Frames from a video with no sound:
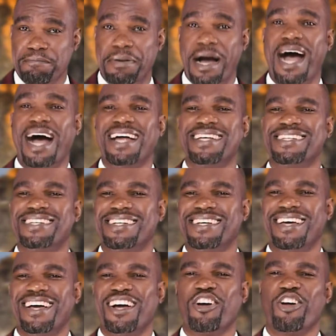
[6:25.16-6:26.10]
But
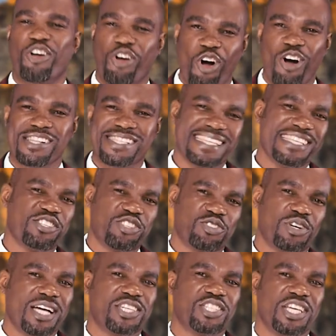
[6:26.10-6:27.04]
God's
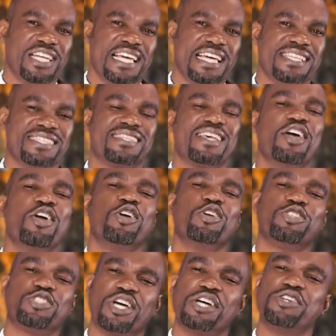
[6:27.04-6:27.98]
instruction is
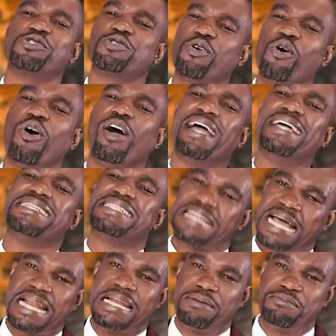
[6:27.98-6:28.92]
just go and
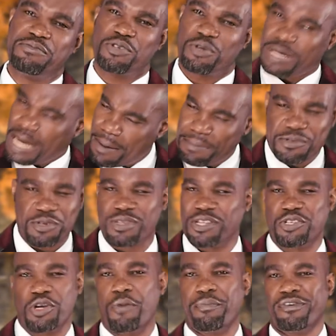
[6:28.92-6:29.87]
tell him to come to
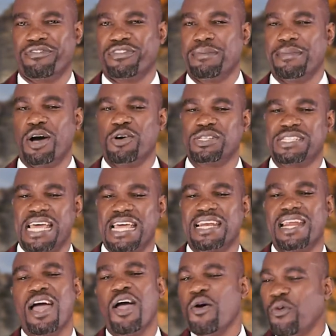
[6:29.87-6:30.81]
the top of the
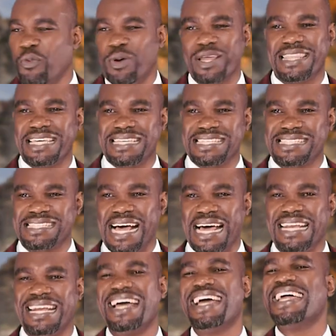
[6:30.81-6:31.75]
mountain with his
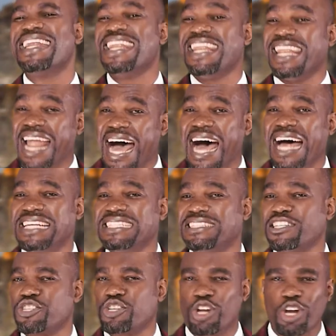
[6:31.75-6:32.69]
son.
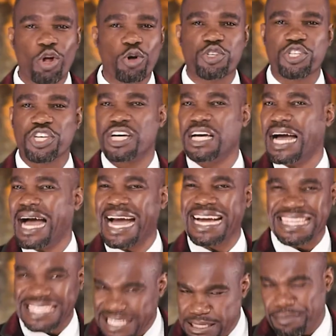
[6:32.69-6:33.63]
Non disclosure
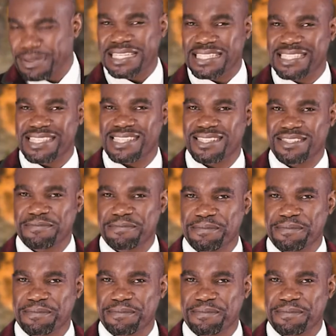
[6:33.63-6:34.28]
agreements.